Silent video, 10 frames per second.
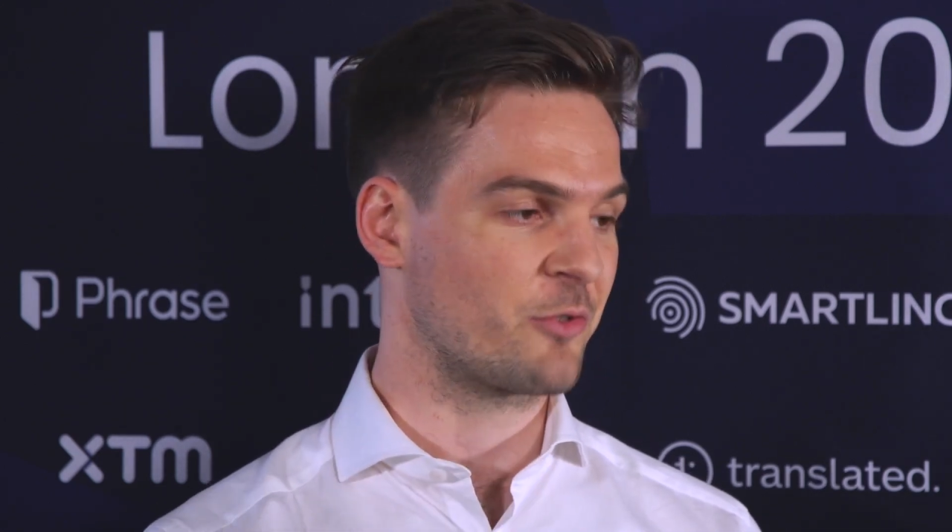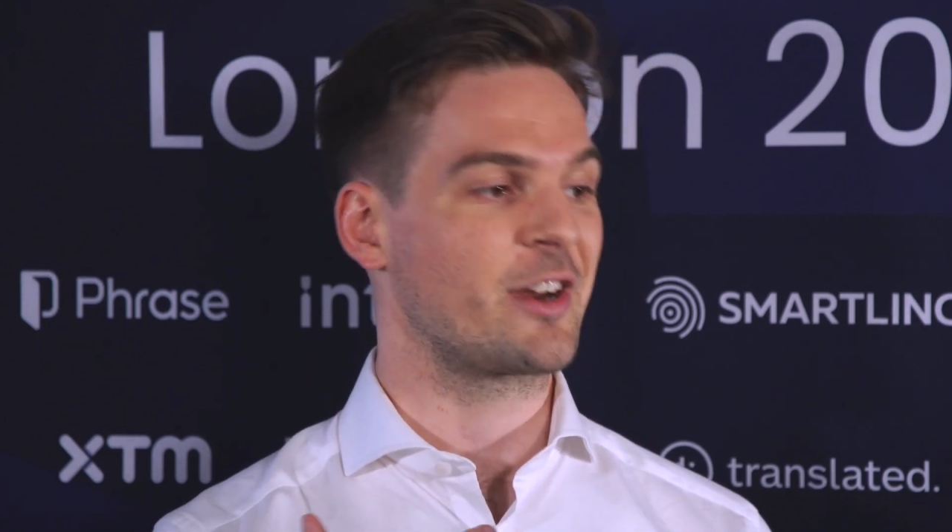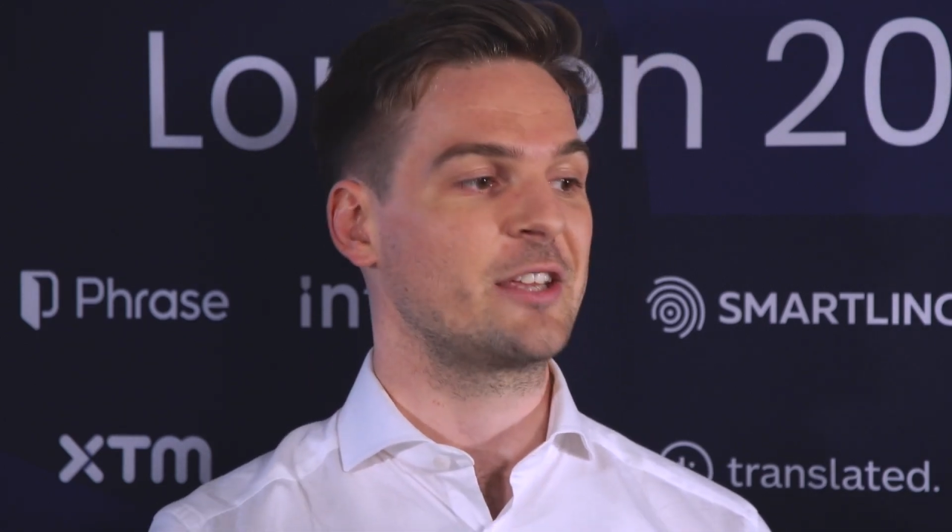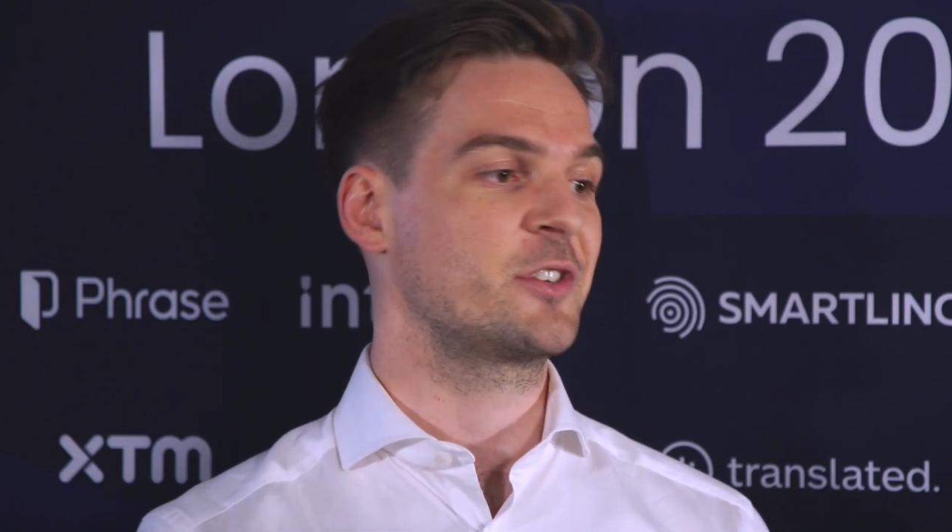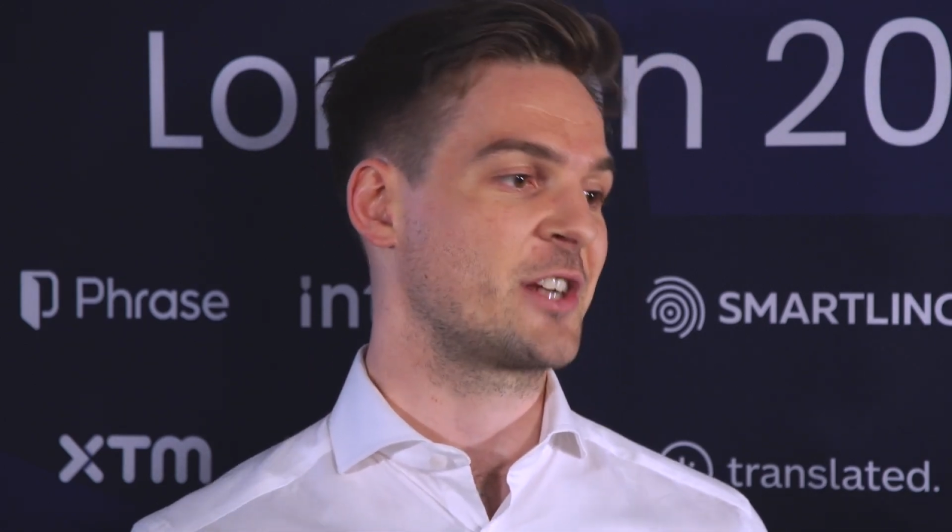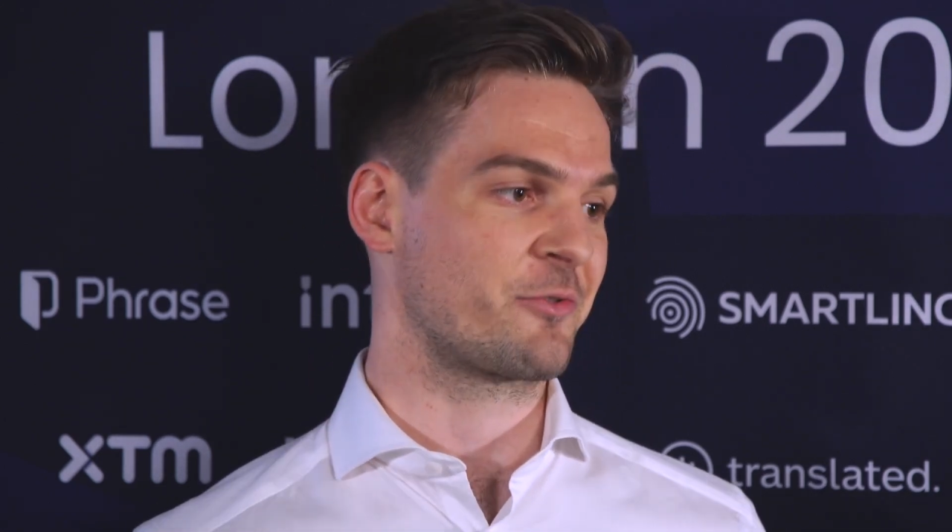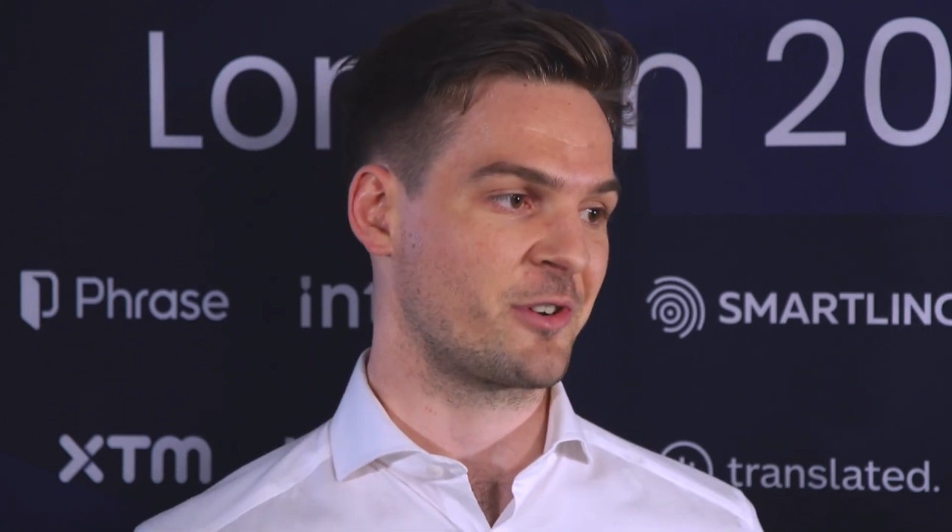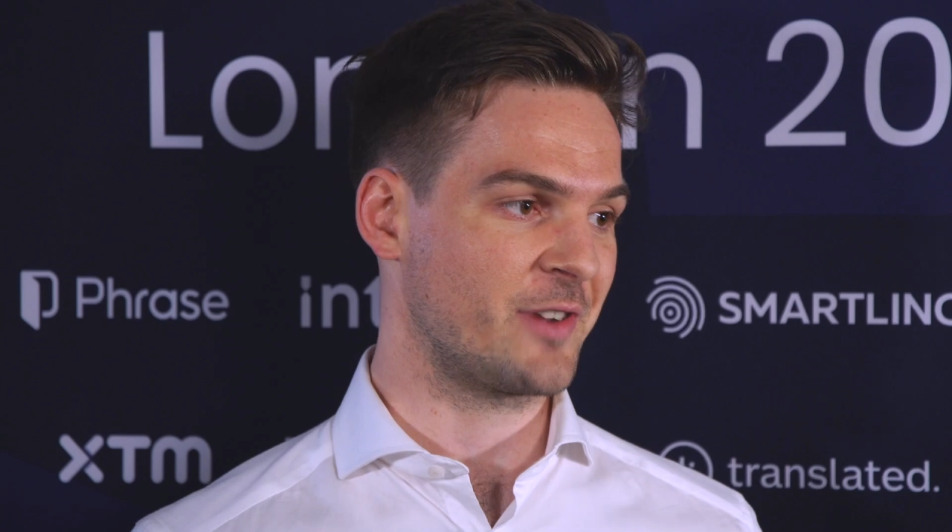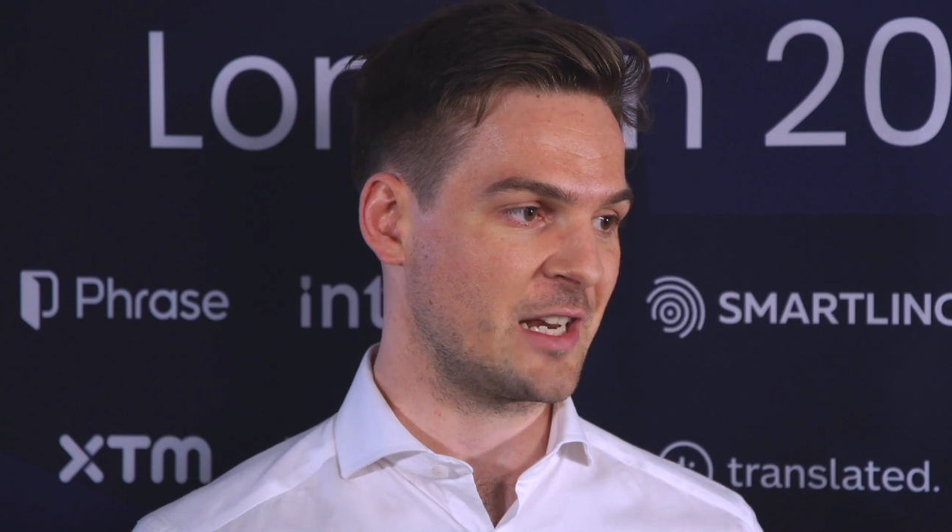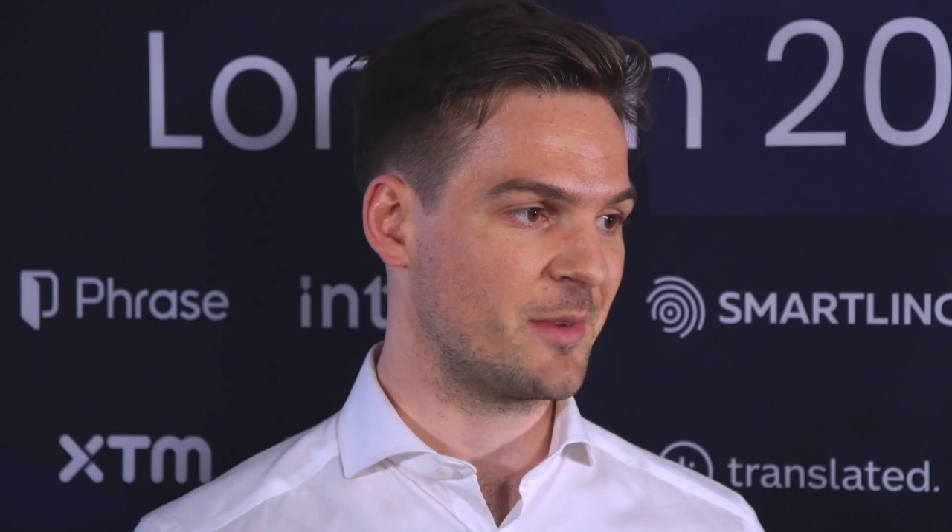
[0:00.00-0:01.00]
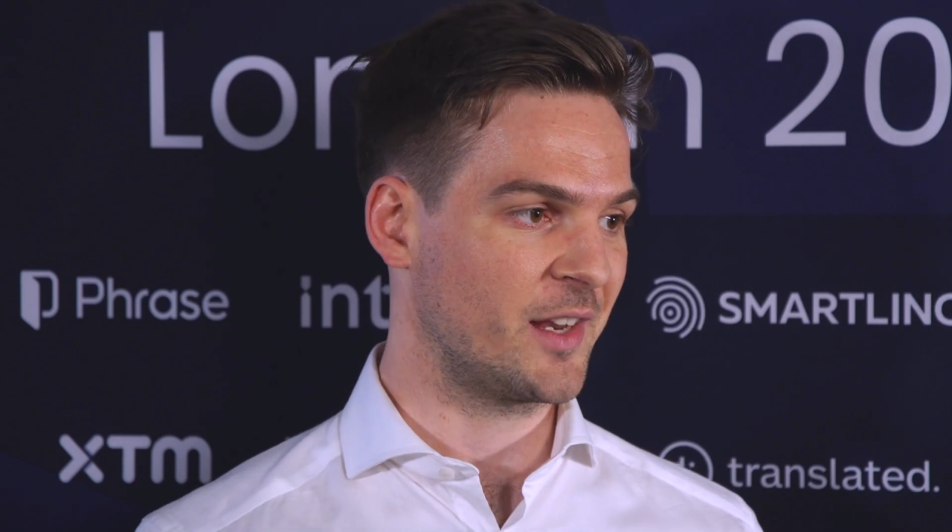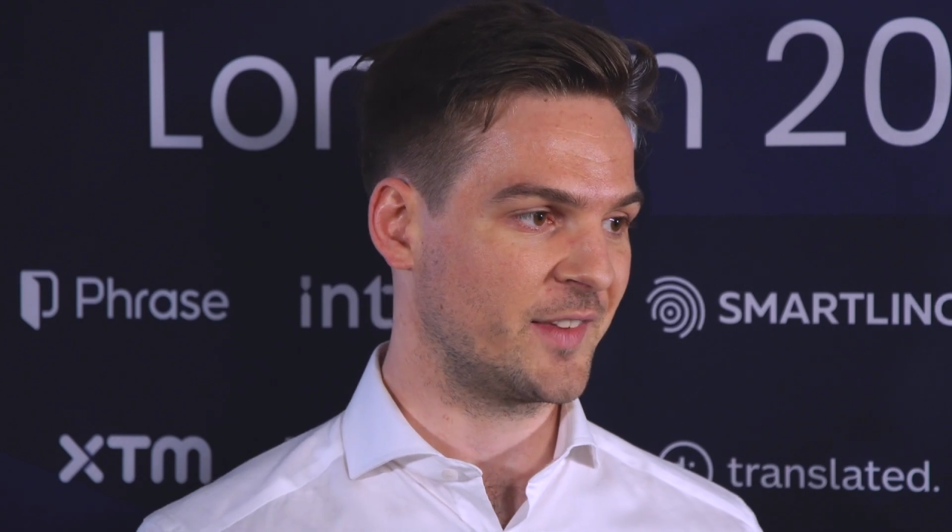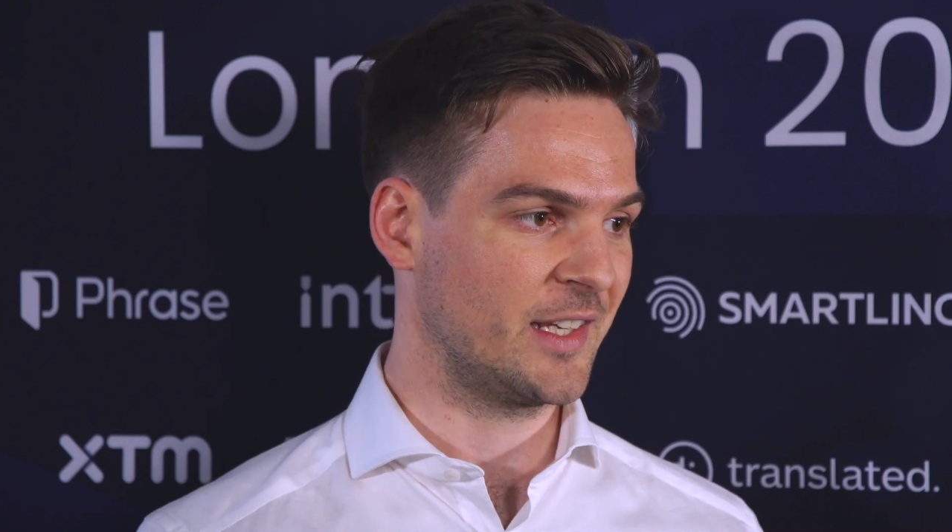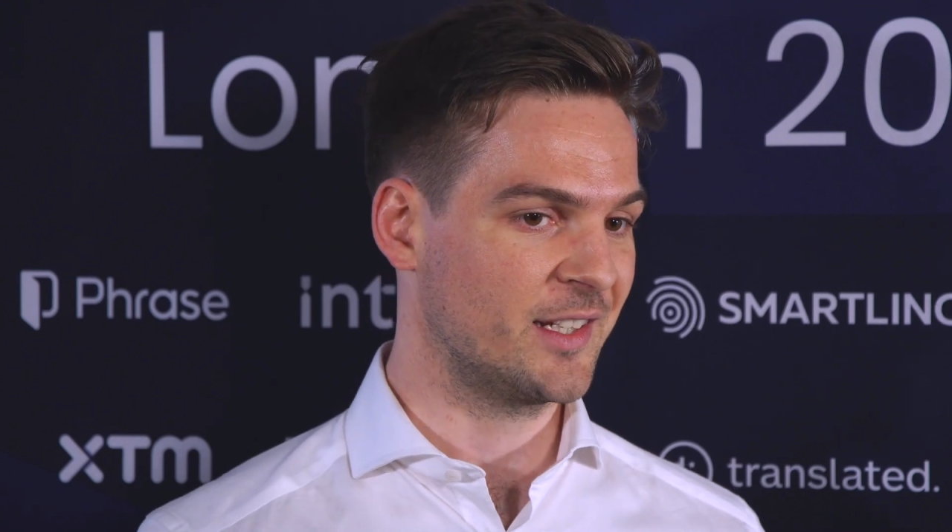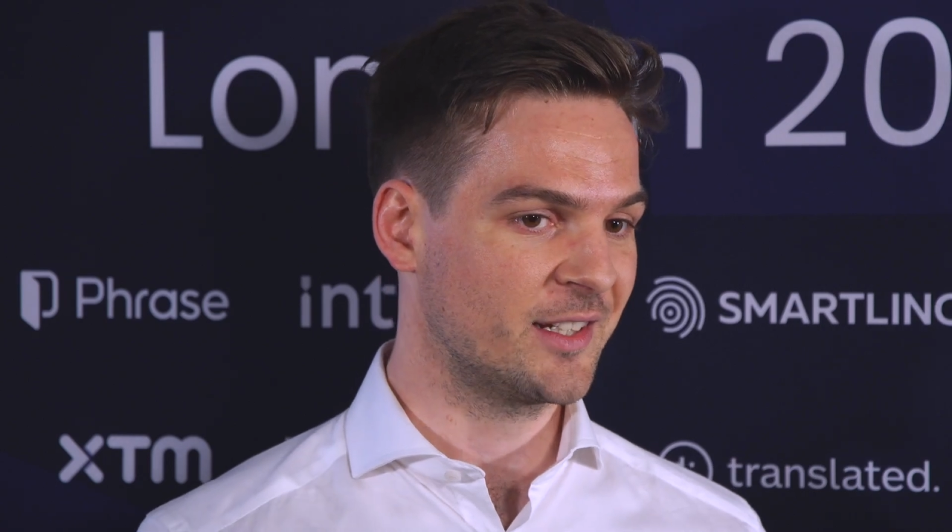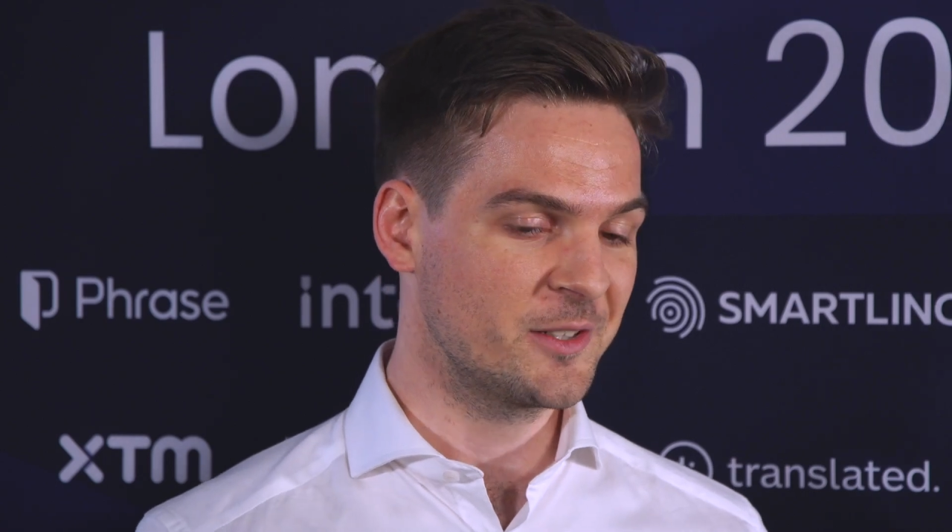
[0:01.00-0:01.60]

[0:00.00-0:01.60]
ready for general availability.